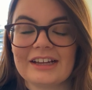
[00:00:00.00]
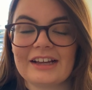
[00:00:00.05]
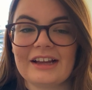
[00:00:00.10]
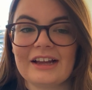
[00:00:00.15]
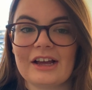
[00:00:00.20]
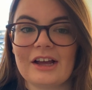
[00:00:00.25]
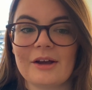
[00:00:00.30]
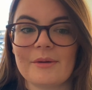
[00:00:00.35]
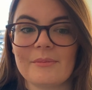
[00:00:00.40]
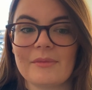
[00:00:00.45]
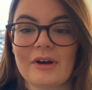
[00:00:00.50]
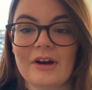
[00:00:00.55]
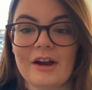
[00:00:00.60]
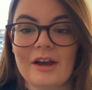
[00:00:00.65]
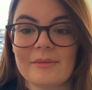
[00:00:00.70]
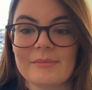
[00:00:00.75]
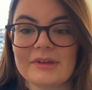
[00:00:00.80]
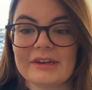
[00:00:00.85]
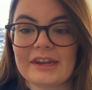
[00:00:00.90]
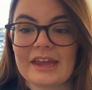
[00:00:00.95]
I'm
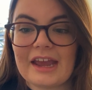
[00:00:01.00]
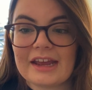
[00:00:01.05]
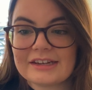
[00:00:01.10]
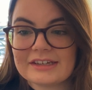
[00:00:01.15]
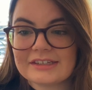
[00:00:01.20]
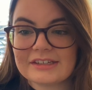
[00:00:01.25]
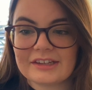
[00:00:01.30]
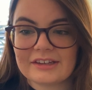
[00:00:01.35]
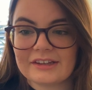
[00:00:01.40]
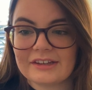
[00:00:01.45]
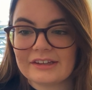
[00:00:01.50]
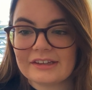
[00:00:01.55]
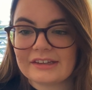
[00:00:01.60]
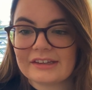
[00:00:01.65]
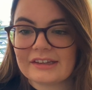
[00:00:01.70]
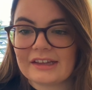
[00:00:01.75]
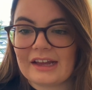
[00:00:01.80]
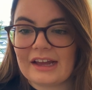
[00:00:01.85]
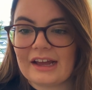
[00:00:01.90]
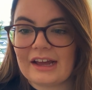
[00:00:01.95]
an editor
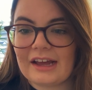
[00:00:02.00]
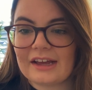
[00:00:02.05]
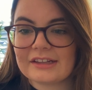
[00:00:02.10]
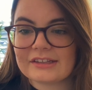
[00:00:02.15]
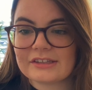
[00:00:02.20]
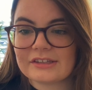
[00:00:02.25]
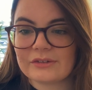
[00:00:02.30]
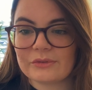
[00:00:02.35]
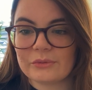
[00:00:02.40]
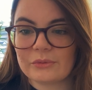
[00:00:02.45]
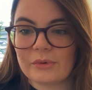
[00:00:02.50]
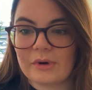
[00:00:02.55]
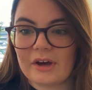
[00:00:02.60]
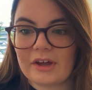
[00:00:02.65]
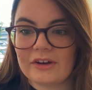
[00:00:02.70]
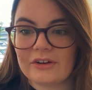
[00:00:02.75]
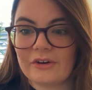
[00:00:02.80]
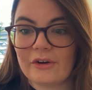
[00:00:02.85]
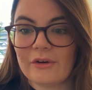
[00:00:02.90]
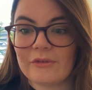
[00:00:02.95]
at
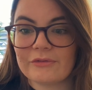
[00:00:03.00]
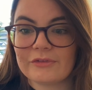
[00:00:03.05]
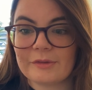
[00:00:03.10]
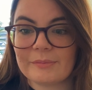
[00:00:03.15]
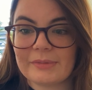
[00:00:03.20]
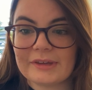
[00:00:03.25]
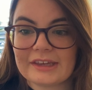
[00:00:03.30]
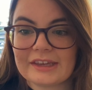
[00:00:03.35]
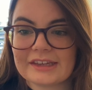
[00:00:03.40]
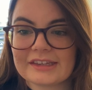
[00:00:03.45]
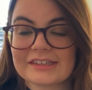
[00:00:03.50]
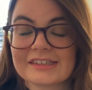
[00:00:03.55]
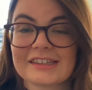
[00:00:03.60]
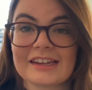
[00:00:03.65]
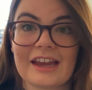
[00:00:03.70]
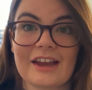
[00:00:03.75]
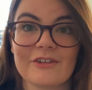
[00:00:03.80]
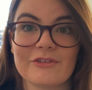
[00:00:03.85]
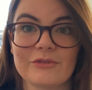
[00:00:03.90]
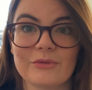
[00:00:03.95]
one of the
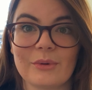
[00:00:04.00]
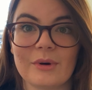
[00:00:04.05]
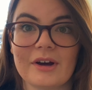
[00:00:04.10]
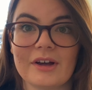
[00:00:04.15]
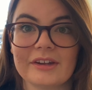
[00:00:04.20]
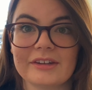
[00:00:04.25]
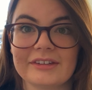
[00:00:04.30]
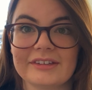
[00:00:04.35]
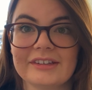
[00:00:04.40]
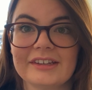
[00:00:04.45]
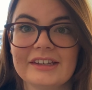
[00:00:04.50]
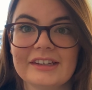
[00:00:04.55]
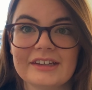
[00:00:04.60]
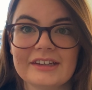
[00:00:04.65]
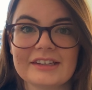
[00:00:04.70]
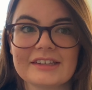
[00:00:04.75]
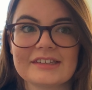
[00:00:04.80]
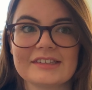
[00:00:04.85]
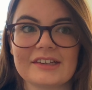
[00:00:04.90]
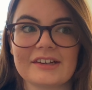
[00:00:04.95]
biggest F1
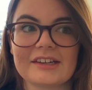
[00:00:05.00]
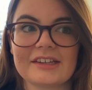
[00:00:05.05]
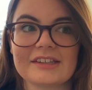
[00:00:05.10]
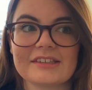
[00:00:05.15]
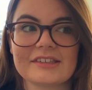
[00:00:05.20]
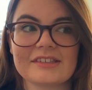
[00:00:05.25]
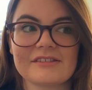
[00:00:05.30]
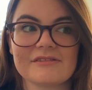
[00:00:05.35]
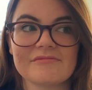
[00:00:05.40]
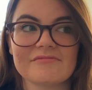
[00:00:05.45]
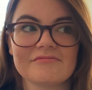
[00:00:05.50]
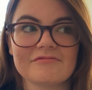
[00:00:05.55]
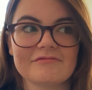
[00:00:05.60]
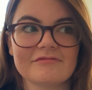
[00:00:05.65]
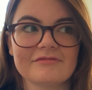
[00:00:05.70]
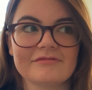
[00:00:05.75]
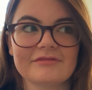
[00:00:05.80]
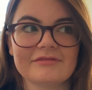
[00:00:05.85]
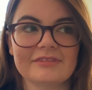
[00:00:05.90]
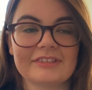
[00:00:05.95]
sites
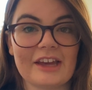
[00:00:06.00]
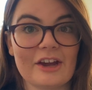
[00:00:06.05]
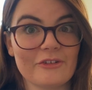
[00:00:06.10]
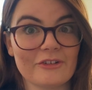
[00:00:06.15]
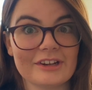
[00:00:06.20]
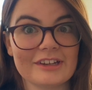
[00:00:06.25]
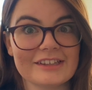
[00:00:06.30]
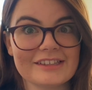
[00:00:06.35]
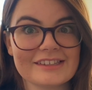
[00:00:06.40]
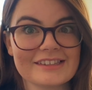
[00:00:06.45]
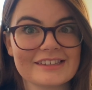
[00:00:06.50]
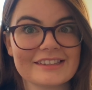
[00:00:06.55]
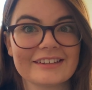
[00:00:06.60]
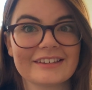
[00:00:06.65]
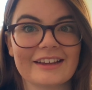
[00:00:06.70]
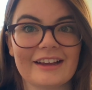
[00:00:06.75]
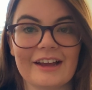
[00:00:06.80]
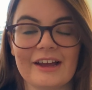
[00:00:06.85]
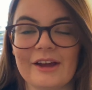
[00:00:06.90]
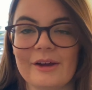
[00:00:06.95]
there is,
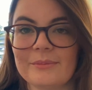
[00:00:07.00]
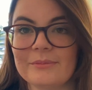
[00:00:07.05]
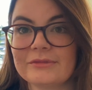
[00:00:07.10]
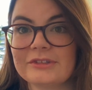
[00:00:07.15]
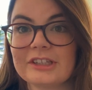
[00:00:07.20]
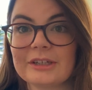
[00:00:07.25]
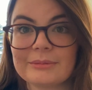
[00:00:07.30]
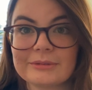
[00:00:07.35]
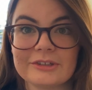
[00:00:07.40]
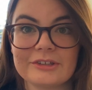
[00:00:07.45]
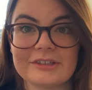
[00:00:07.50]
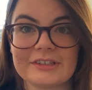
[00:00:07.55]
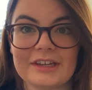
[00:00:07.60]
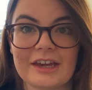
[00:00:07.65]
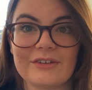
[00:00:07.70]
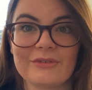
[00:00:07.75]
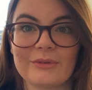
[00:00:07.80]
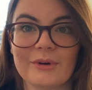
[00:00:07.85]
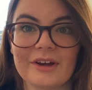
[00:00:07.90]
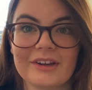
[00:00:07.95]

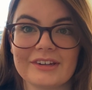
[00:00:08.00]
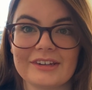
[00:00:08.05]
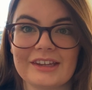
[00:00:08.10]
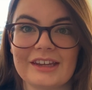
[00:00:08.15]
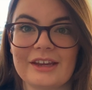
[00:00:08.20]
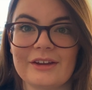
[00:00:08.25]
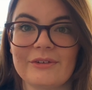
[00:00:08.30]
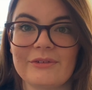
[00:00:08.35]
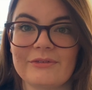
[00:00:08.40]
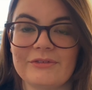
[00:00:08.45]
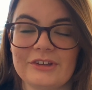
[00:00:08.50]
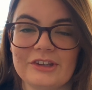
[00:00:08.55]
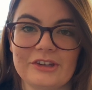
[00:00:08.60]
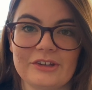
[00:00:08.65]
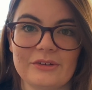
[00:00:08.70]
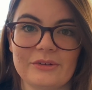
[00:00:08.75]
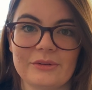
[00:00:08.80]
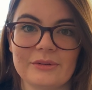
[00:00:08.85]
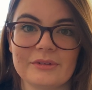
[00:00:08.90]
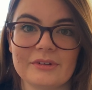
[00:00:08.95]
WTF1, if
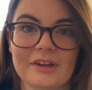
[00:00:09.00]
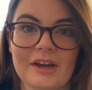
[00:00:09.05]
you